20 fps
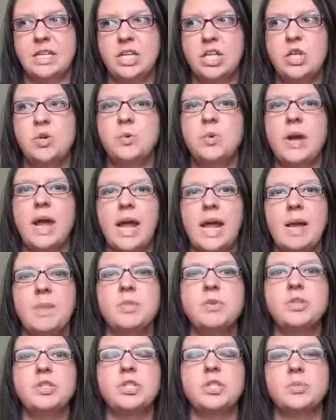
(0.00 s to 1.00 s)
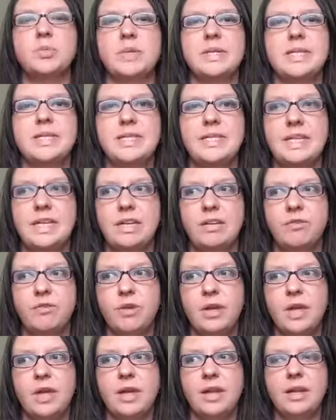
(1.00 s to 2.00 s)
you were able to
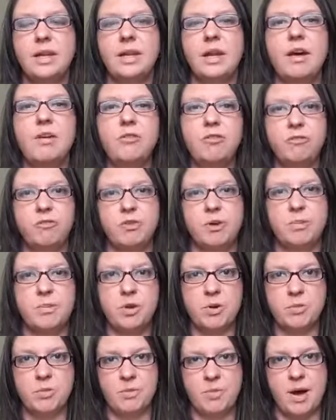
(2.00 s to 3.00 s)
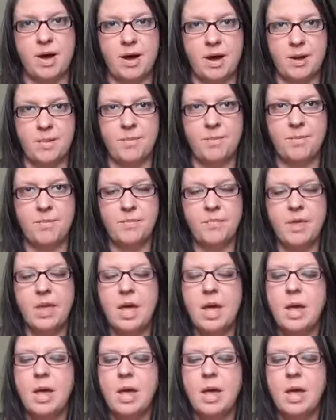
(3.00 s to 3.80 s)
receive love from your mom